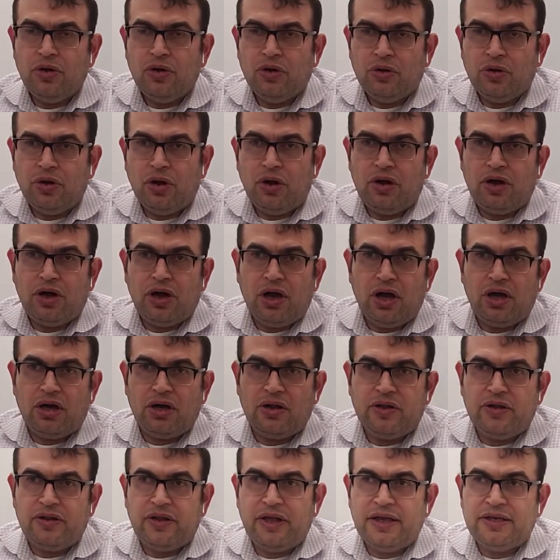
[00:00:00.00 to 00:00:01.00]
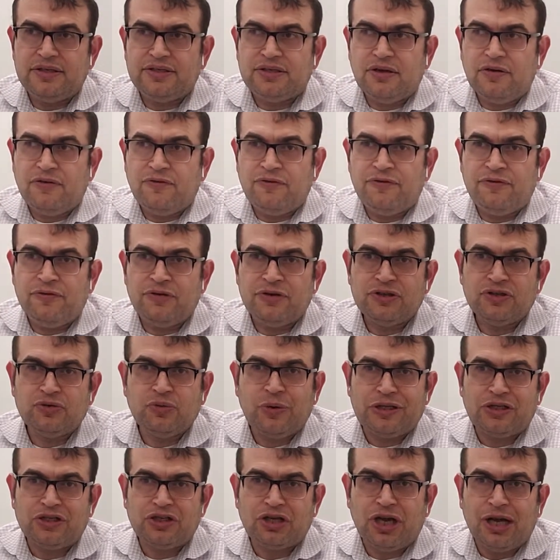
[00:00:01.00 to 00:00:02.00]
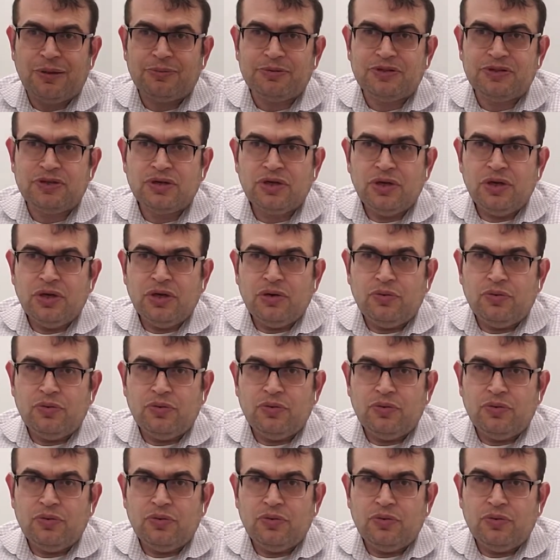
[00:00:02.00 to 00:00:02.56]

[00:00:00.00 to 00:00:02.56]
Long gone are the days of sweatshops